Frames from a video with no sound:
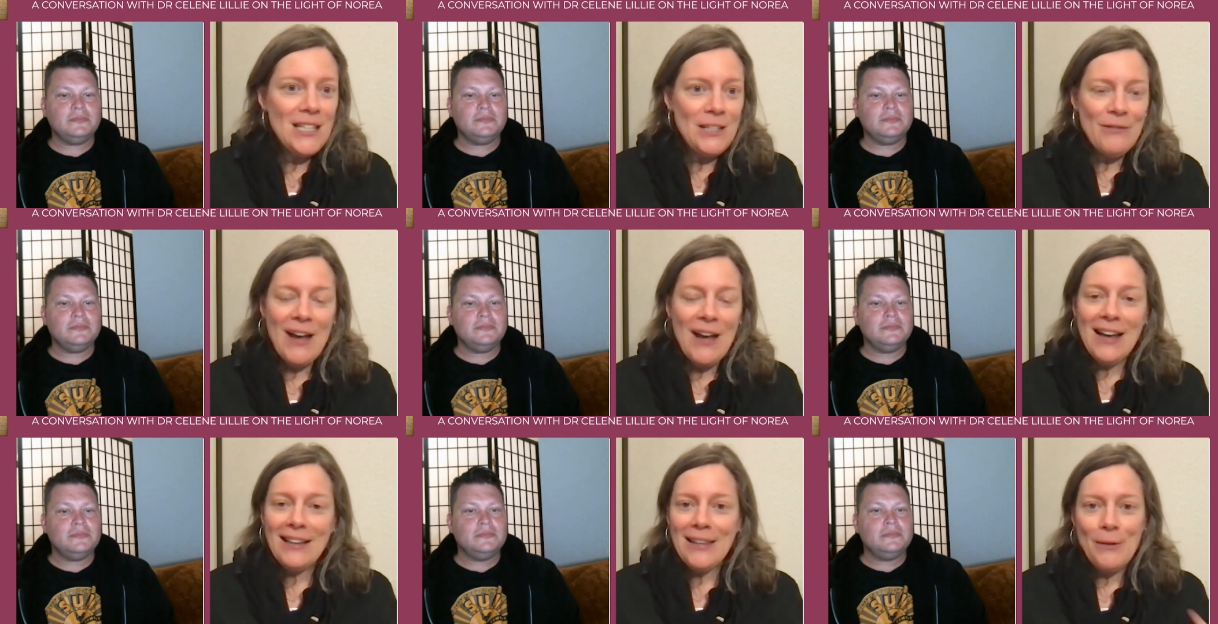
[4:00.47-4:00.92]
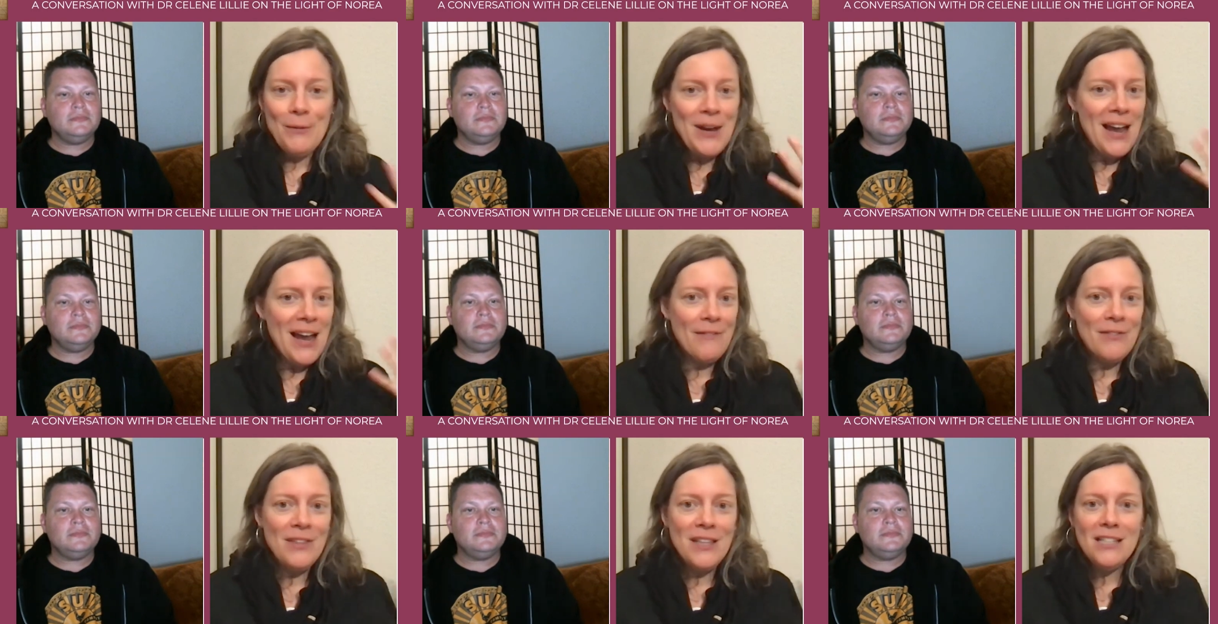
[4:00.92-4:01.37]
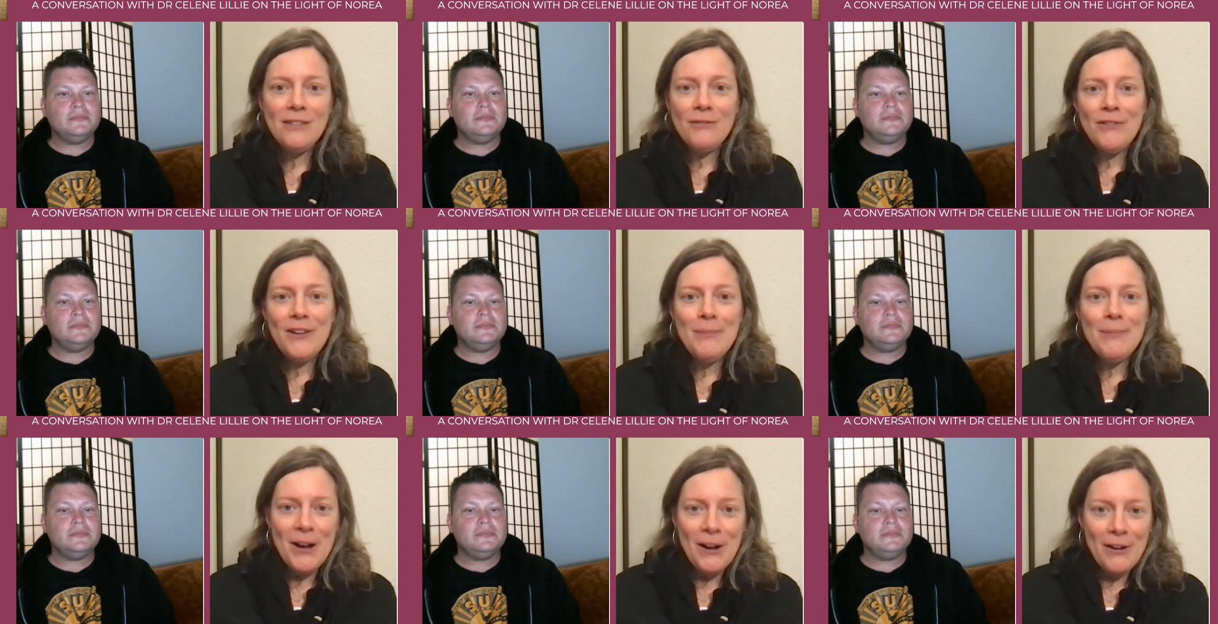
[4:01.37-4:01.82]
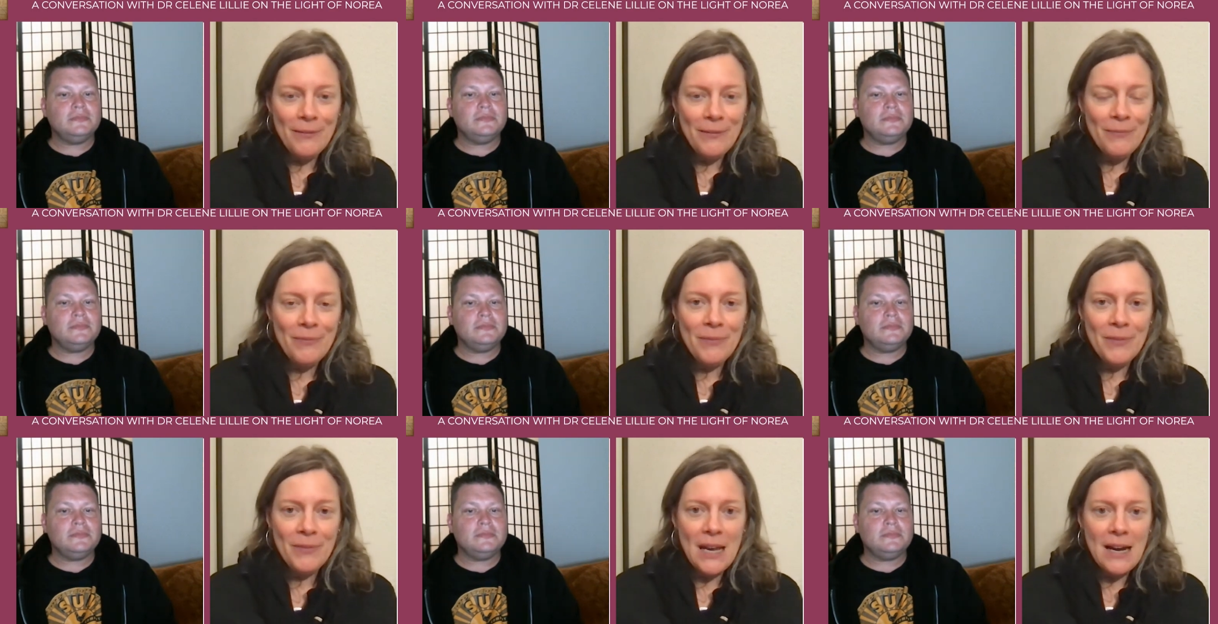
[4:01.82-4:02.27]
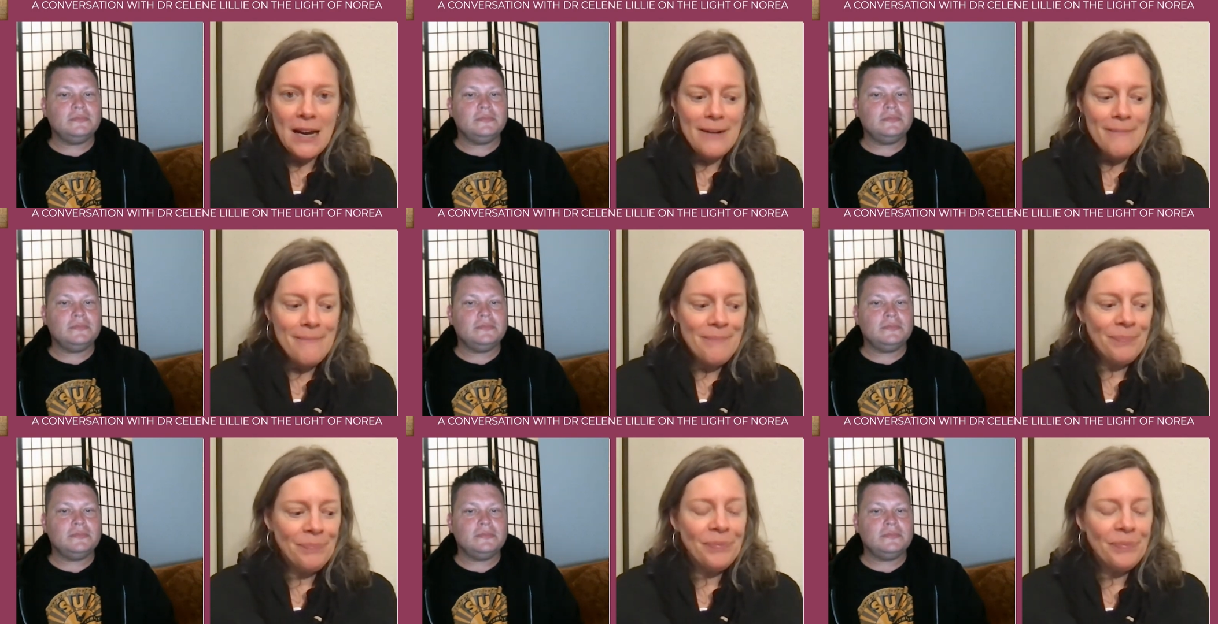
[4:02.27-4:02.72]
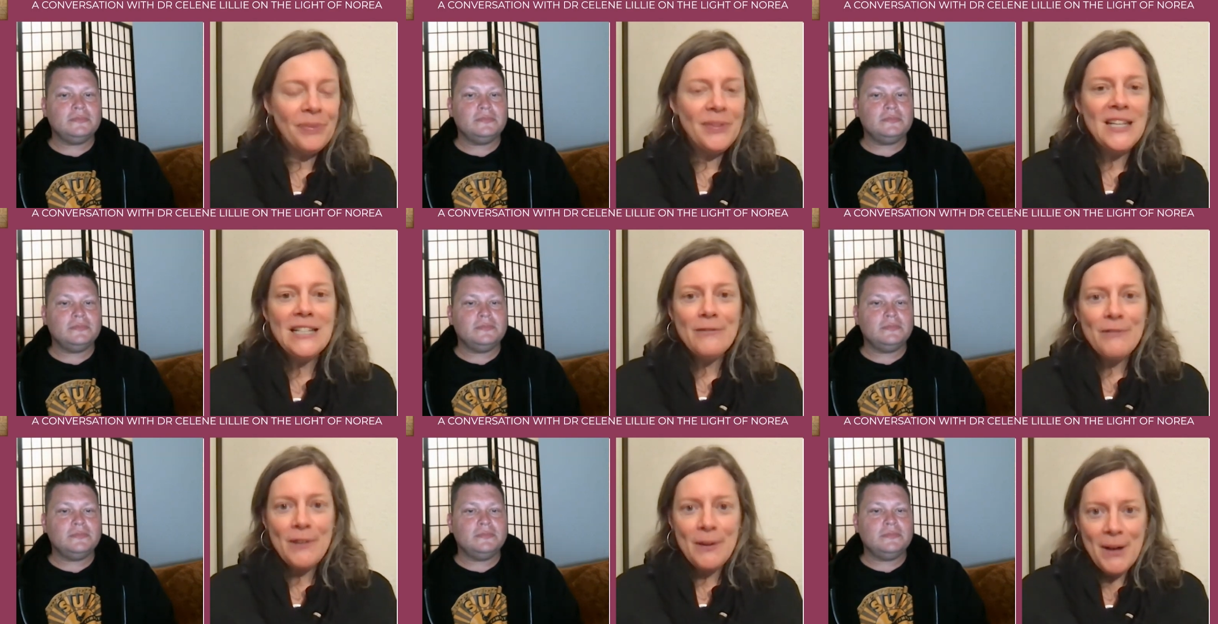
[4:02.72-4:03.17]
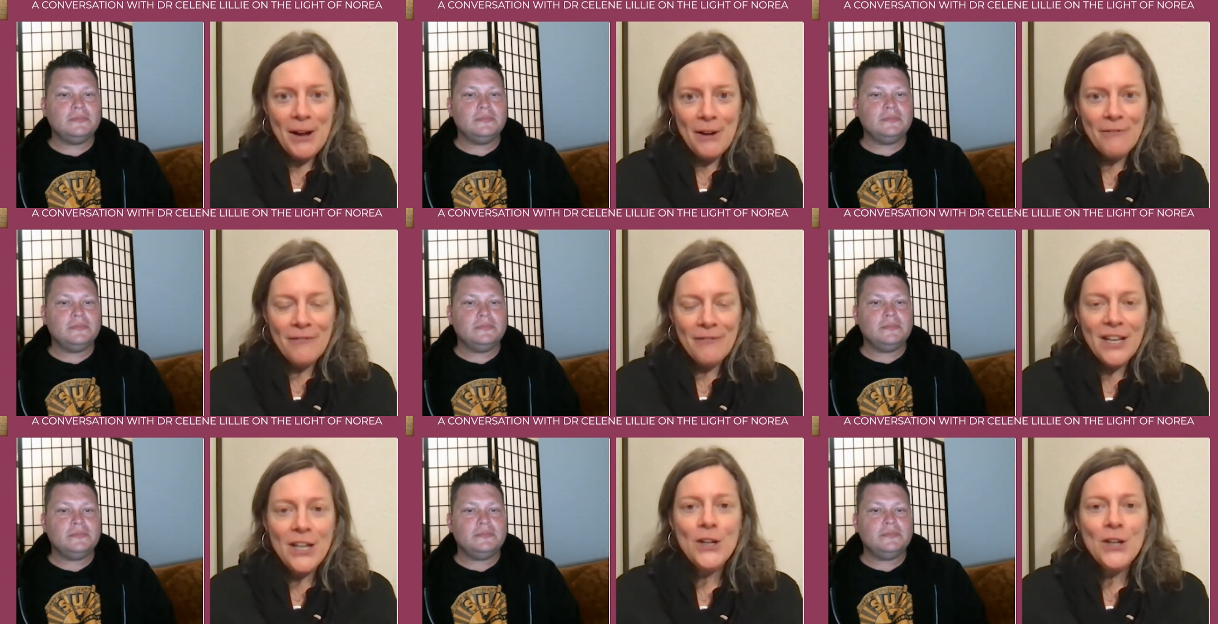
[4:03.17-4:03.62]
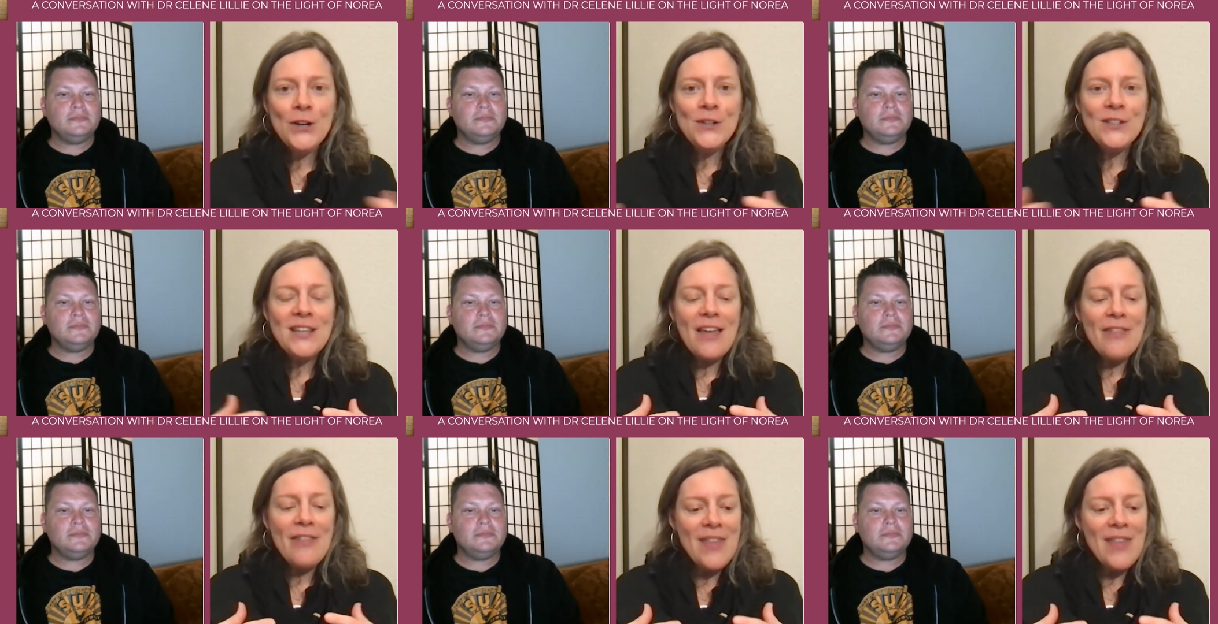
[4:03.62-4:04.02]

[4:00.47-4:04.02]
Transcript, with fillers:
Speaker 1: this fact that we have these female, um, these female figures